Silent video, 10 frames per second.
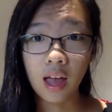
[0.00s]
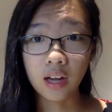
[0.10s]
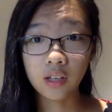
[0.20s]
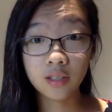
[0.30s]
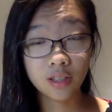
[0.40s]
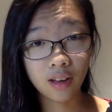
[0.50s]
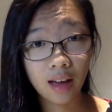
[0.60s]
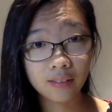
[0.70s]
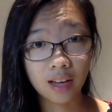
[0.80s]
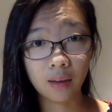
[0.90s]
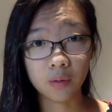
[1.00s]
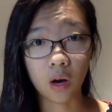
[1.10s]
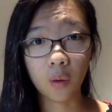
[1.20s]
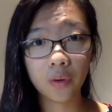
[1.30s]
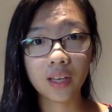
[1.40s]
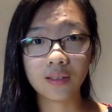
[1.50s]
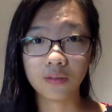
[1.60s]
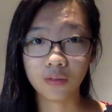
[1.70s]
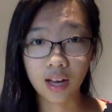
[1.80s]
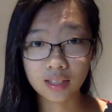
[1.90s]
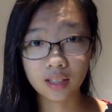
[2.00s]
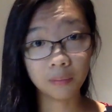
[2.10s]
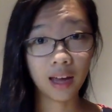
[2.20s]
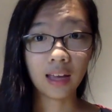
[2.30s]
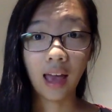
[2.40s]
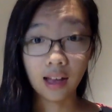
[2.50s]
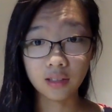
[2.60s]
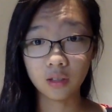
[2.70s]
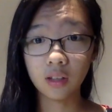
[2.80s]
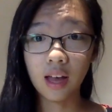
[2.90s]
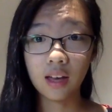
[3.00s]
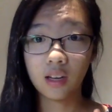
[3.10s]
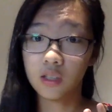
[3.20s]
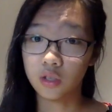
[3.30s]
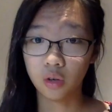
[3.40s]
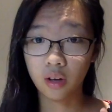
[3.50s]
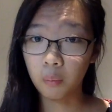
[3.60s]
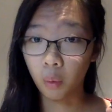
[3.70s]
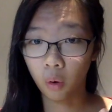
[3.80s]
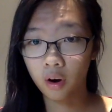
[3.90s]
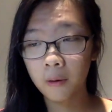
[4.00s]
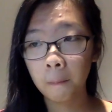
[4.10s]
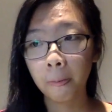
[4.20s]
and you still have time, so I hope you can rest in my castle and enjoy more.